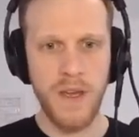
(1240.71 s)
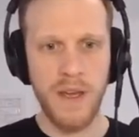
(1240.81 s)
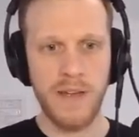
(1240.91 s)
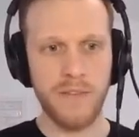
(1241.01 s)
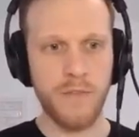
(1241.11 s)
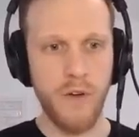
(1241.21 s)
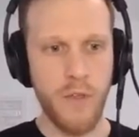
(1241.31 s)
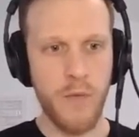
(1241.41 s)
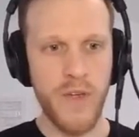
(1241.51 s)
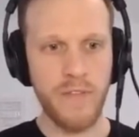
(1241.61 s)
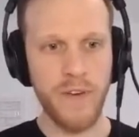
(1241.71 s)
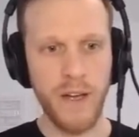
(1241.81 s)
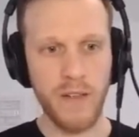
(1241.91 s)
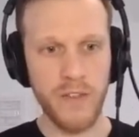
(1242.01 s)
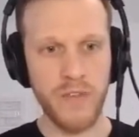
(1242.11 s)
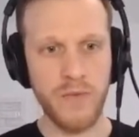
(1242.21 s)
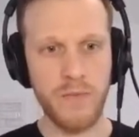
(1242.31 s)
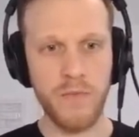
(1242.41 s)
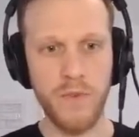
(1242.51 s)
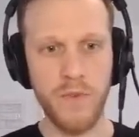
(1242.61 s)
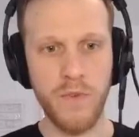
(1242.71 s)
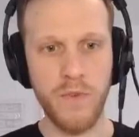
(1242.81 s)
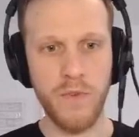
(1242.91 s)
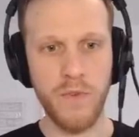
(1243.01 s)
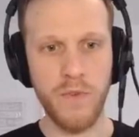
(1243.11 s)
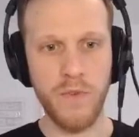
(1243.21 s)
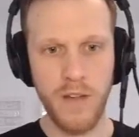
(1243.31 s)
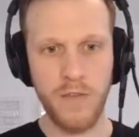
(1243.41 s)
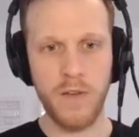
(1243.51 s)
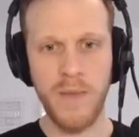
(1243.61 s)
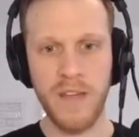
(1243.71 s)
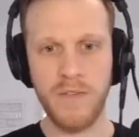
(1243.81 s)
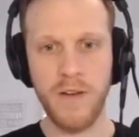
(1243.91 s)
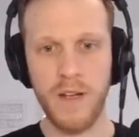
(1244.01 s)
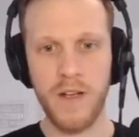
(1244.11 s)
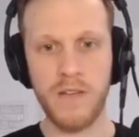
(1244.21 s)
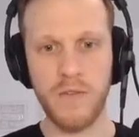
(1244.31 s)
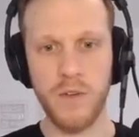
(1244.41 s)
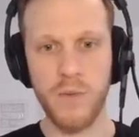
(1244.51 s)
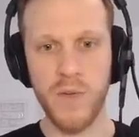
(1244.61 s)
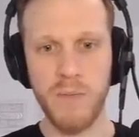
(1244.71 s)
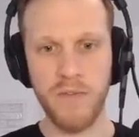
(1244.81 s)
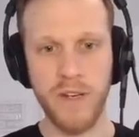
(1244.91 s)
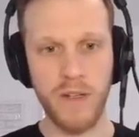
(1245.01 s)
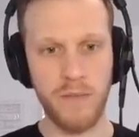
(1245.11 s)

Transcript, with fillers: and for three files, for the C file, for the make file, and for the README file.